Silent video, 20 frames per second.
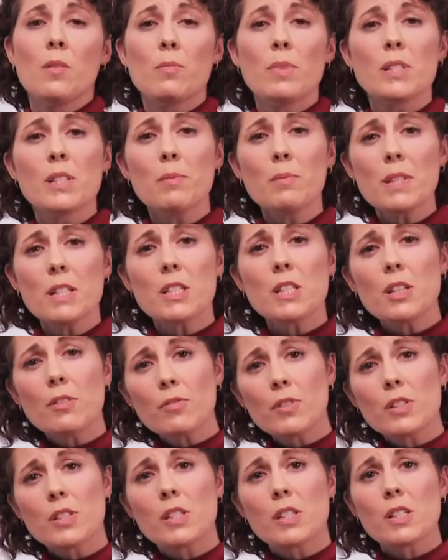But some of the
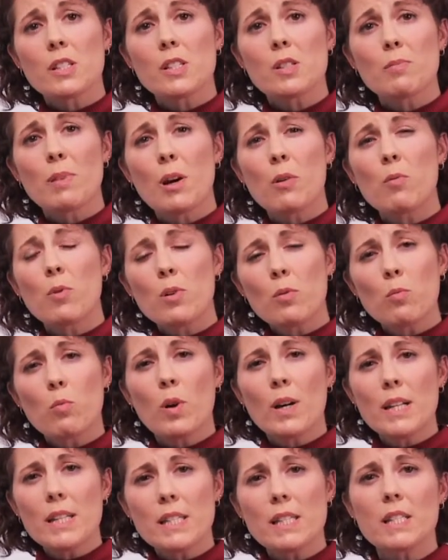differences about, well,
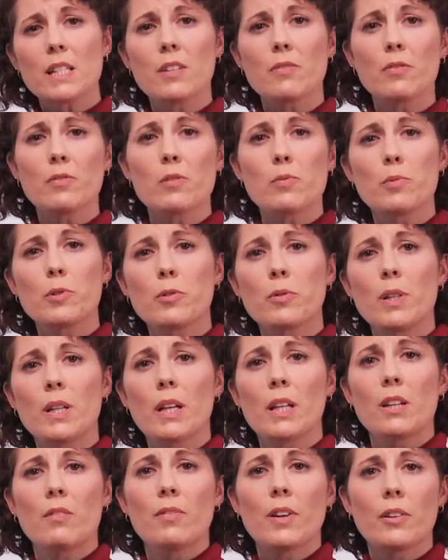what is the difference between
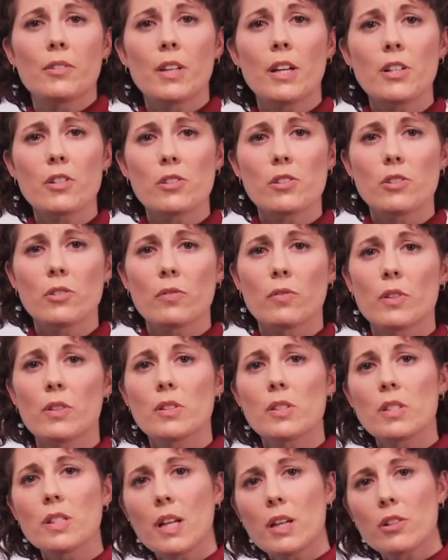getting Foundation Server
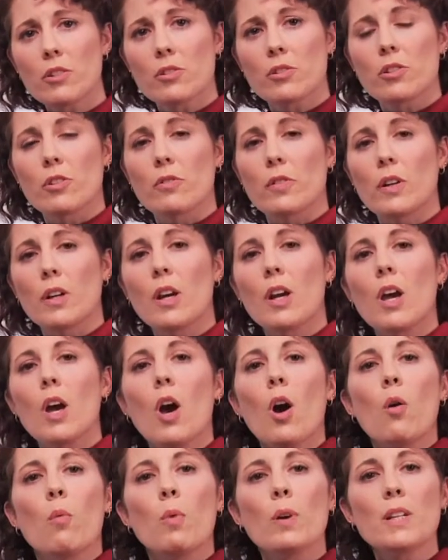and Standard Server?
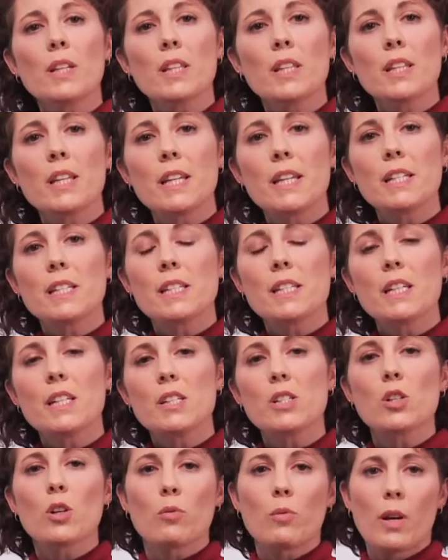One of the things
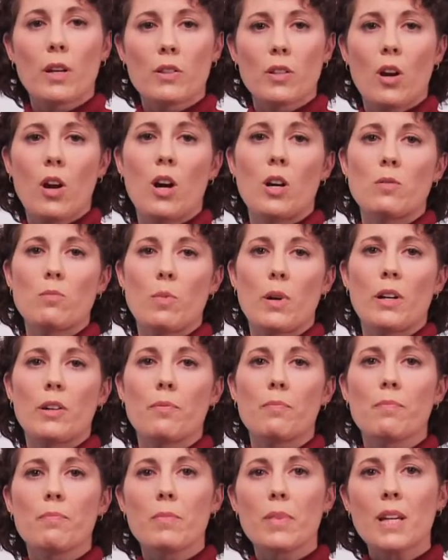is around the hardware.
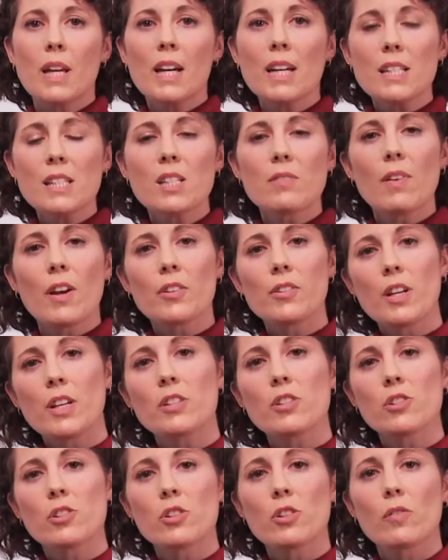Because
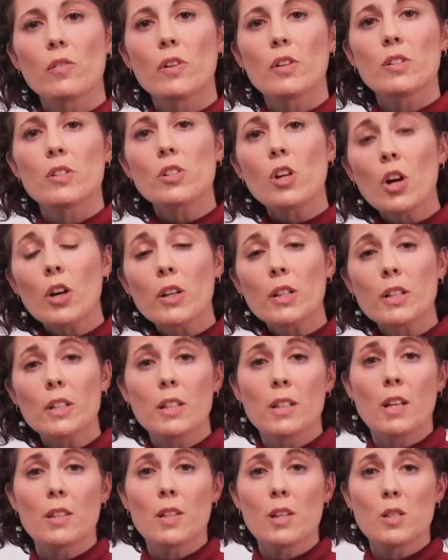Foundation Server is targeted
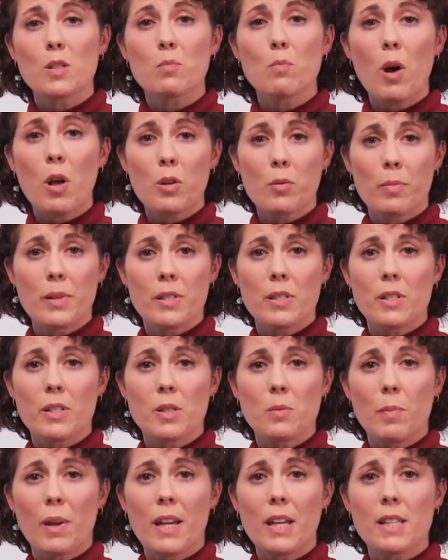at the smaller business
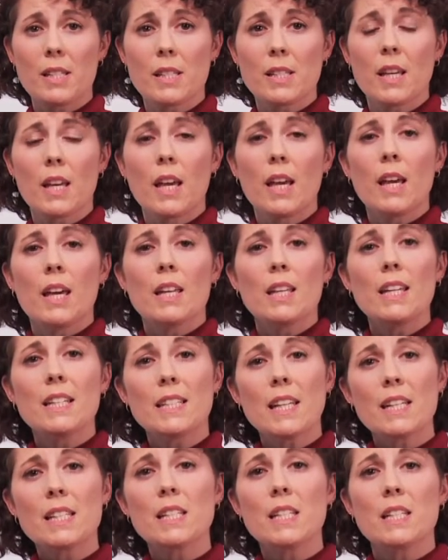space, it
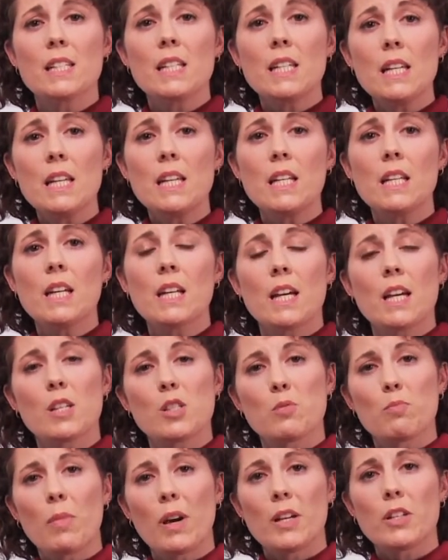doesn't need
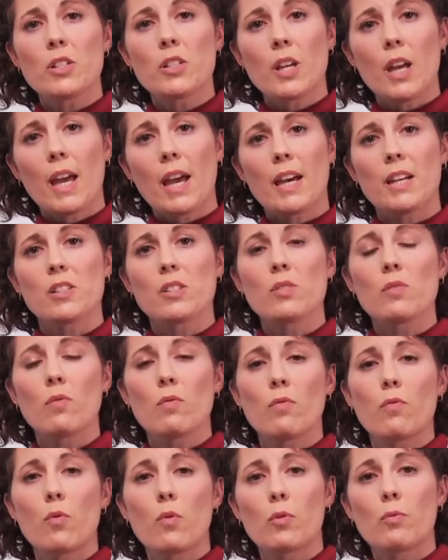as much as
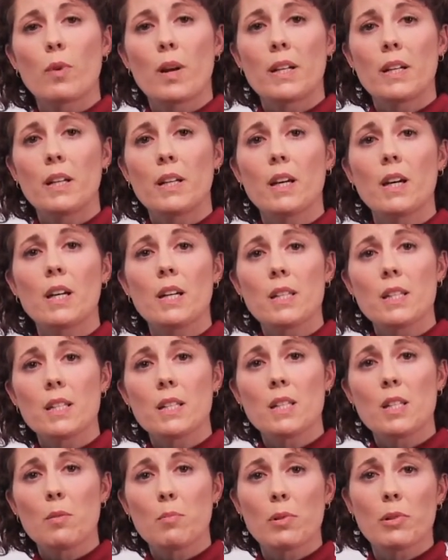for running the
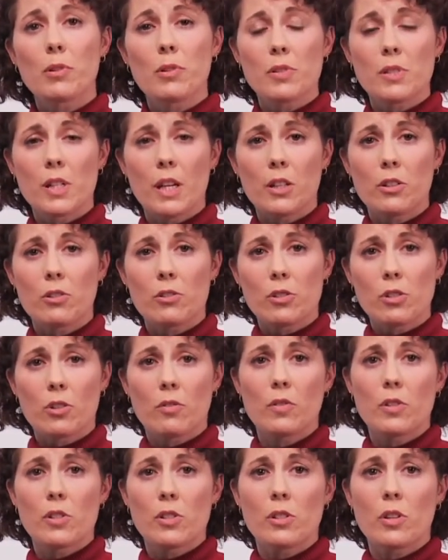typical Standard
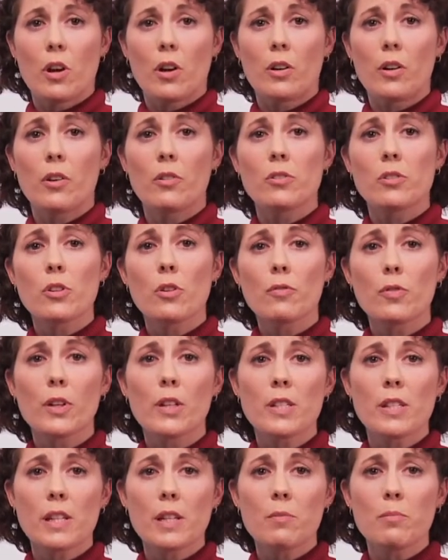Server scenario. So for
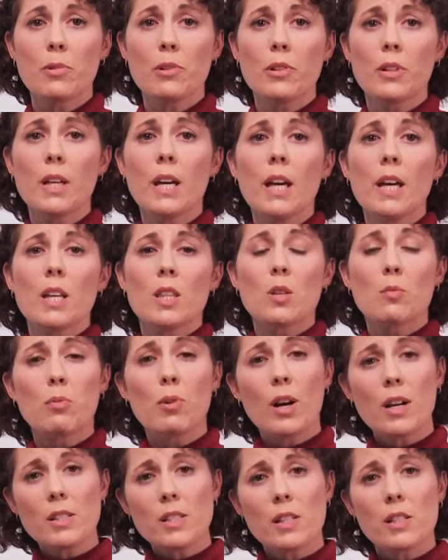example, the
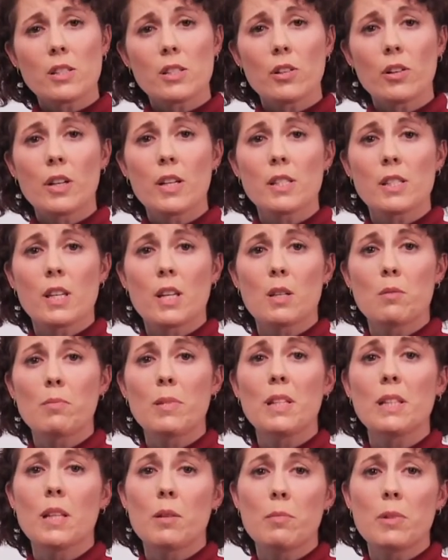processor is going to
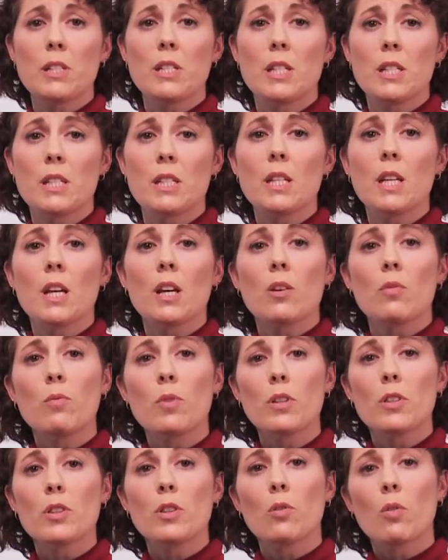be limited
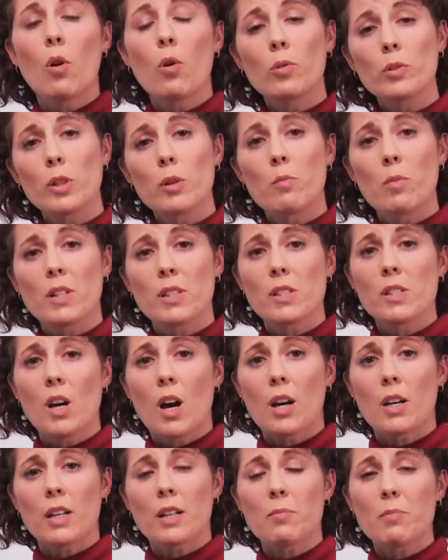with only one
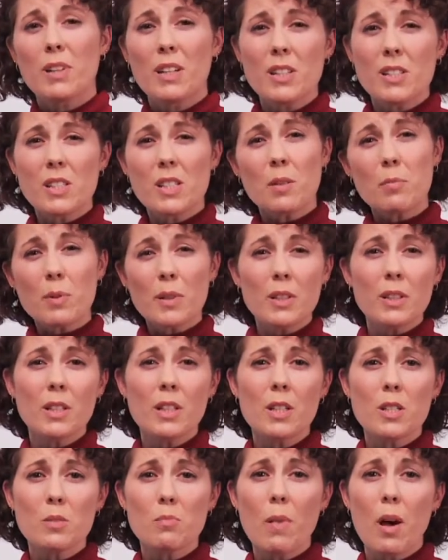socket, because typically
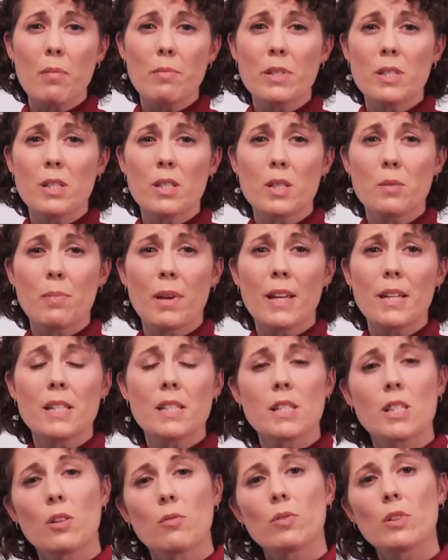in a small business space,
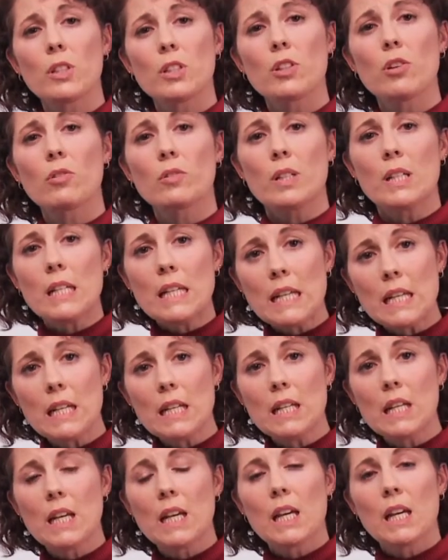they really don't
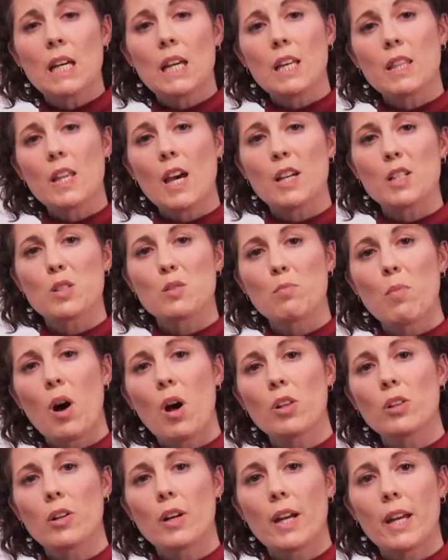need in that
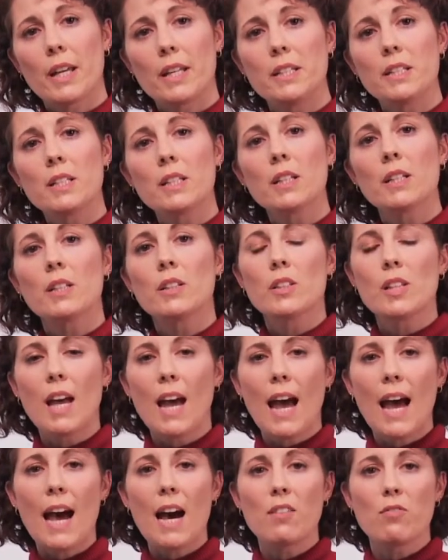smaller end to
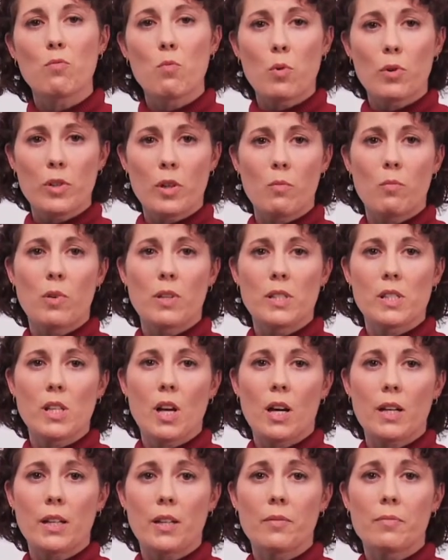have more than one
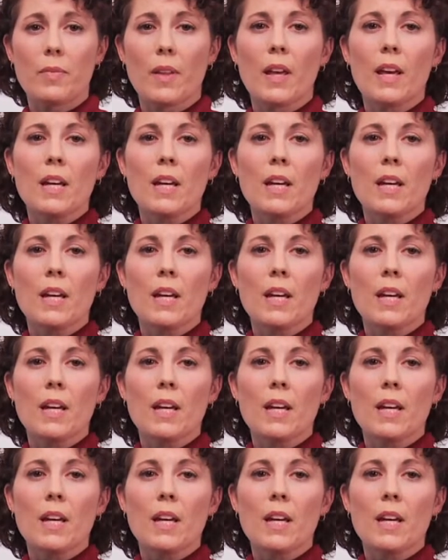socket.